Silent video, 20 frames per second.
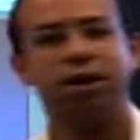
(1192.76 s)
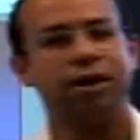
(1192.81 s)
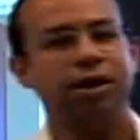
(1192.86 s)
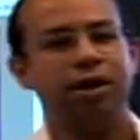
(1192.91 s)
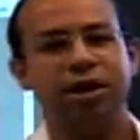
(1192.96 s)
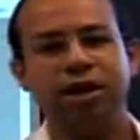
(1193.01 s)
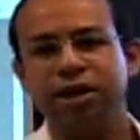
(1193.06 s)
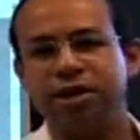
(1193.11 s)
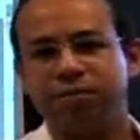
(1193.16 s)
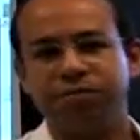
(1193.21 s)

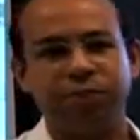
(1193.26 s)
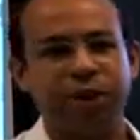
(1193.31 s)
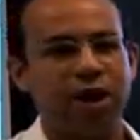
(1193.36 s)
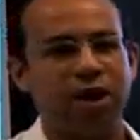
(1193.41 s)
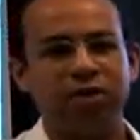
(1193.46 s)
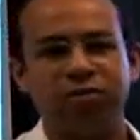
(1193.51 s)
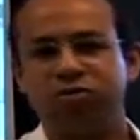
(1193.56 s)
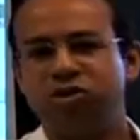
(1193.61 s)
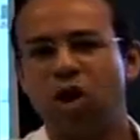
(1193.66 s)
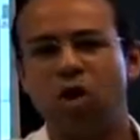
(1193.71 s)
He
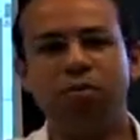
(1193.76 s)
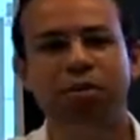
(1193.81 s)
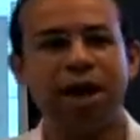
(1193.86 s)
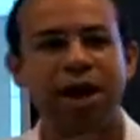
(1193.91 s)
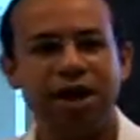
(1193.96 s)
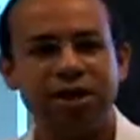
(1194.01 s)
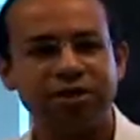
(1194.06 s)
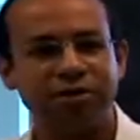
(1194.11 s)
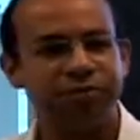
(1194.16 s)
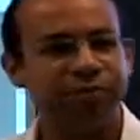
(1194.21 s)
compared
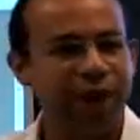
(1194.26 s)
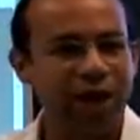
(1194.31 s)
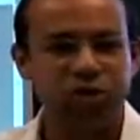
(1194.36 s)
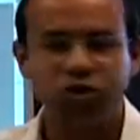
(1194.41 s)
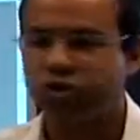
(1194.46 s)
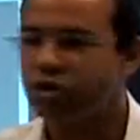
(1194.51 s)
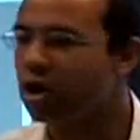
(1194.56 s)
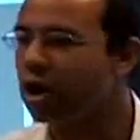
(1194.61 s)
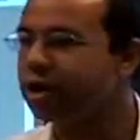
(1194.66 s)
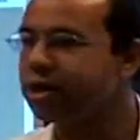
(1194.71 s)
domains of
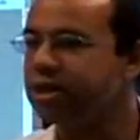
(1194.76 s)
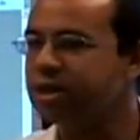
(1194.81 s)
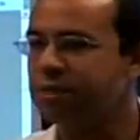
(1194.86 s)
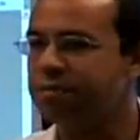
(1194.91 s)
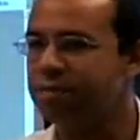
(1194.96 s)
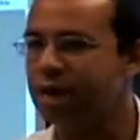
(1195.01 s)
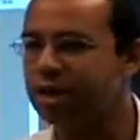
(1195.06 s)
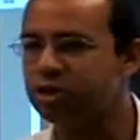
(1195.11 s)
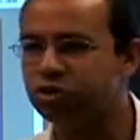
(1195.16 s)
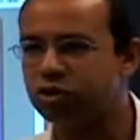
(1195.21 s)
patriarchy and
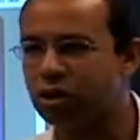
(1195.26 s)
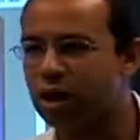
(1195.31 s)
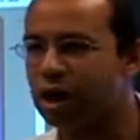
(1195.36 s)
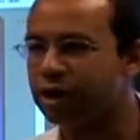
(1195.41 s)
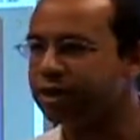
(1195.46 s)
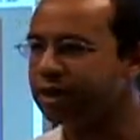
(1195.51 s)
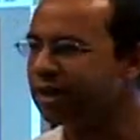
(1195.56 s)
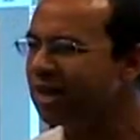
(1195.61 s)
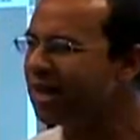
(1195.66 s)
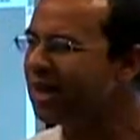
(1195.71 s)

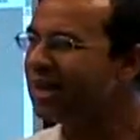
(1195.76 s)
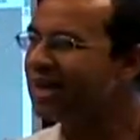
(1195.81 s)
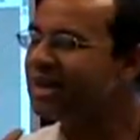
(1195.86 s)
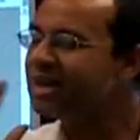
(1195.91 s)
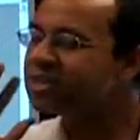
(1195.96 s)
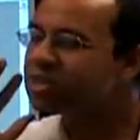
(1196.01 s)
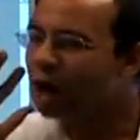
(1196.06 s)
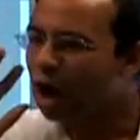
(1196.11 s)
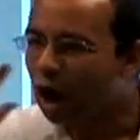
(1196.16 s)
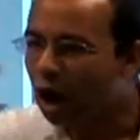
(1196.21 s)
matriarchy.
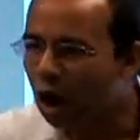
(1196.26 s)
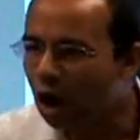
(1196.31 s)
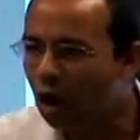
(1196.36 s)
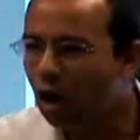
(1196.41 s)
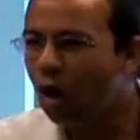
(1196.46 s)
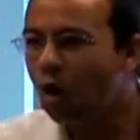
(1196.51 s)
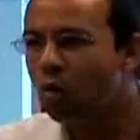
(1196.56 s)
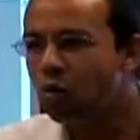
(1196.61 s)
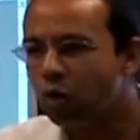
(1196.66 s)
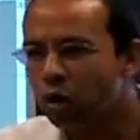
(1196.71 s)
His
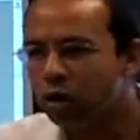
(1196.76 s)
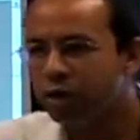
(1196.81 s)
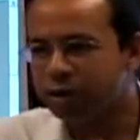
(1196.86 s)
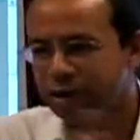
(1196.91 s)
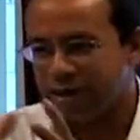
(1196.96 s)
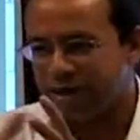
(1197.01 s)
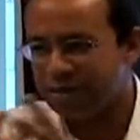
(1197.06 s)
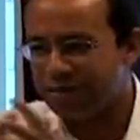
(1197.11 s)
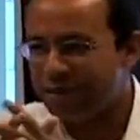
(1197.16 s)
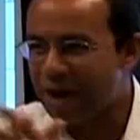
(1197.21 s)
whole work
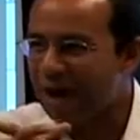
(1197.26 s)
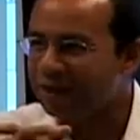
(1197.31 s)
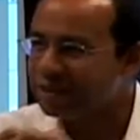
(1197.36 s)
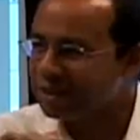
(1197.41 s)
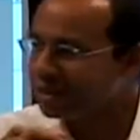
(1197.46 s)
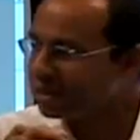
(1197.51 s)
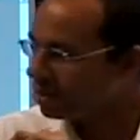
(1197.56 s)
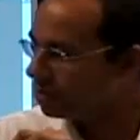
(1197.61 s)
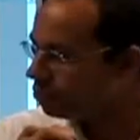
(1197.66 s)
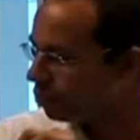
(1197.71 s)
is about
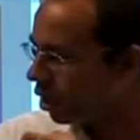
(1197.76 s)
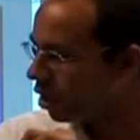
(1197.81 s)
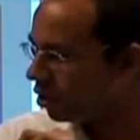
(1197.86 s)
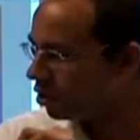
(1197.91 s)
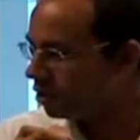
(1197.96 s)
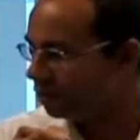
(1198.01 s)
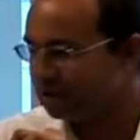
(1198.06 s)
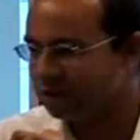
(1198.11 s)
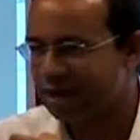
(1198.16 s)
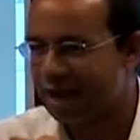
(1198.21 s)
this
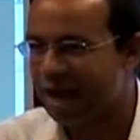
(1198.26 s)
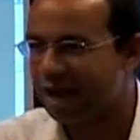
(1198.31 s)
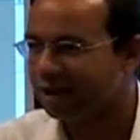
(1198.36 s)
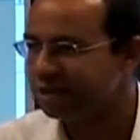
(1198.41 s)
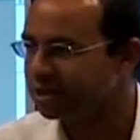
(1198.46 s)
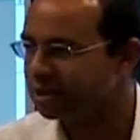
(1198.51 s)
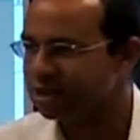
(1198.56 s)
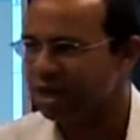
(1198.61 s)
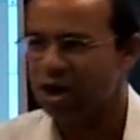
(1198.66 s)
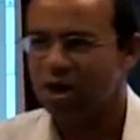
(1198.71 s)
comparative
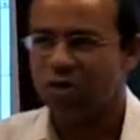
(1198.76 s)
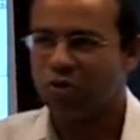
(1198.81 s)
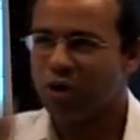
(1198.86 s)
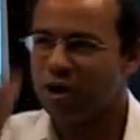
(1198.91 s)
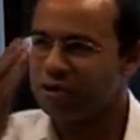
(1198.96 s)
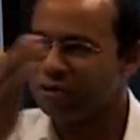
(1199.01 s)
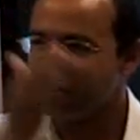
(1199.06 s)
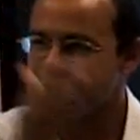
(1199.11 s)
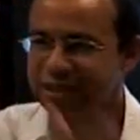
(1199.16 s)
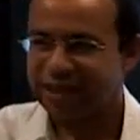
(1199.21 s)
analysis.
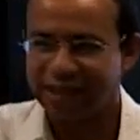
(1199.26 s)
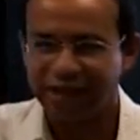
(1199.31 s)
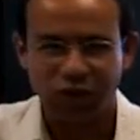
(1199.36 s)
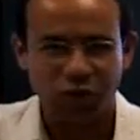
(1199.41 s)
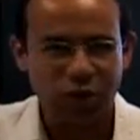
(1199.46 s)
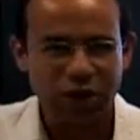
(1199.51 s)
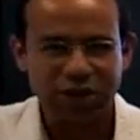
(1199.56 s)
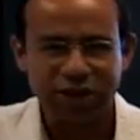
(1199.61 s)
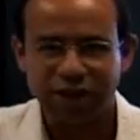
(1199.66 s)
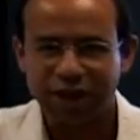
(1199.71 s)
Whether it's
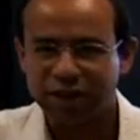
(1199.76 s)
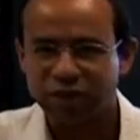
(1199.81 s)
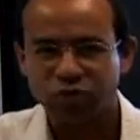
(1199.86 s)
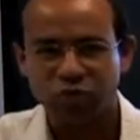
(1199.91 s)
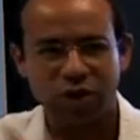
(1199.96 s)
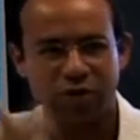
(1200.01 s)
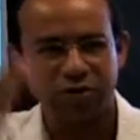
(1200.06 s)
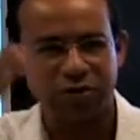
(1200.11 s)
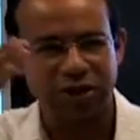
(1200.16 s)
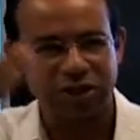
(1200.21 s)
linguistics,
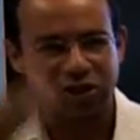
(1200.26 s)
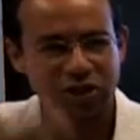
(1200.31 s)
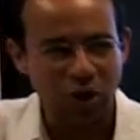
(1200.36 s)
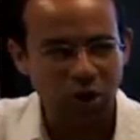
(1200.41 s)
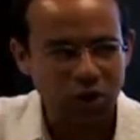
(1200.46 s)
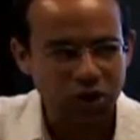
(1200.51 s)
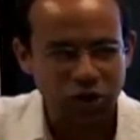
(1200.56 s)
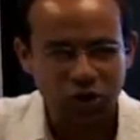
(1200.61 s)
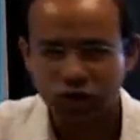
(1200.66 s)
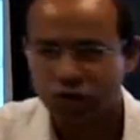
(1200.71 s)
whether it's
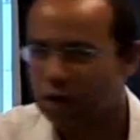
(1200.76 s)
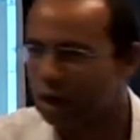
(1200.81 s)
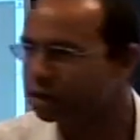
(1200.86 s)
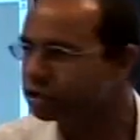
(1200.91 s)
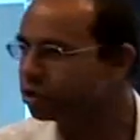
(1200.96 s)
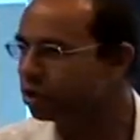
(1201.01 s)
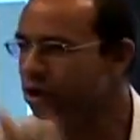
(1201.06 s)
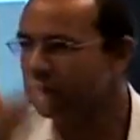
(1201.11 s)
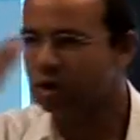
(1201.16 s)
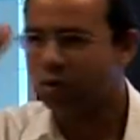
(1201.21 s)
social
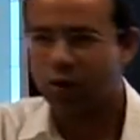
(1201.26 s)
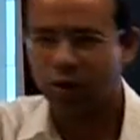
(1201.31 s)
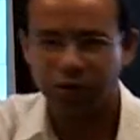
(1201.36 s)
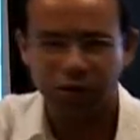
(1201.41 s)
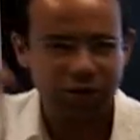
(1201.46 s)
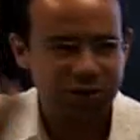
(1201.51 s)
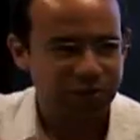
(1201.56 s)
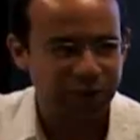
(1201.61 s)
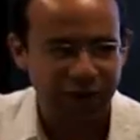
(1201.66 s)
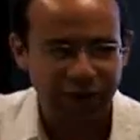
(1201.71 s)
structure, whether
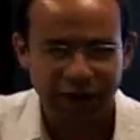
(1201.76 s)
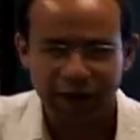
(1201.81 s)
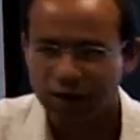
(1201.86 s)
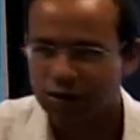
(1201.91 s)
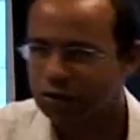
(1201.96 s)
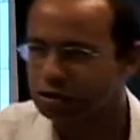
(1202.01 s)
it's political